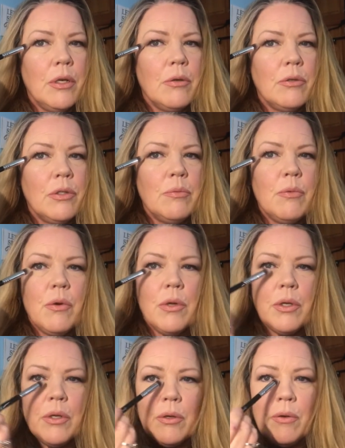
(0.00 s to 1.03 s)

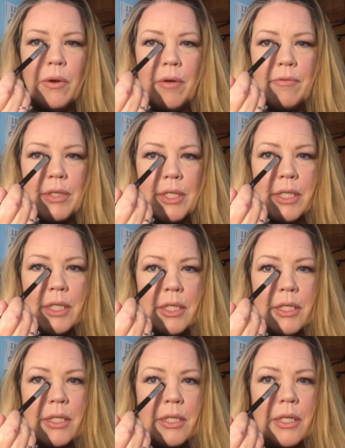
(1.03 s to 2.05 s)
smaller
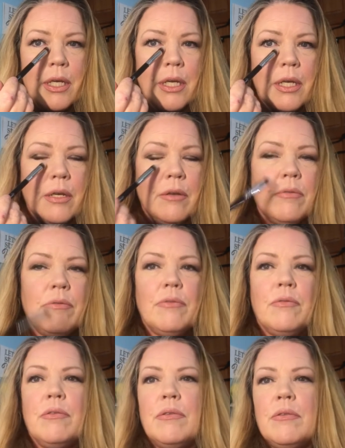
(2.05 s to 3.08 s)
crevices kind of
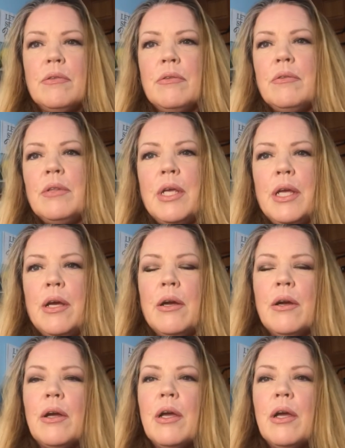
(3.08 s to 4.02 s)
there.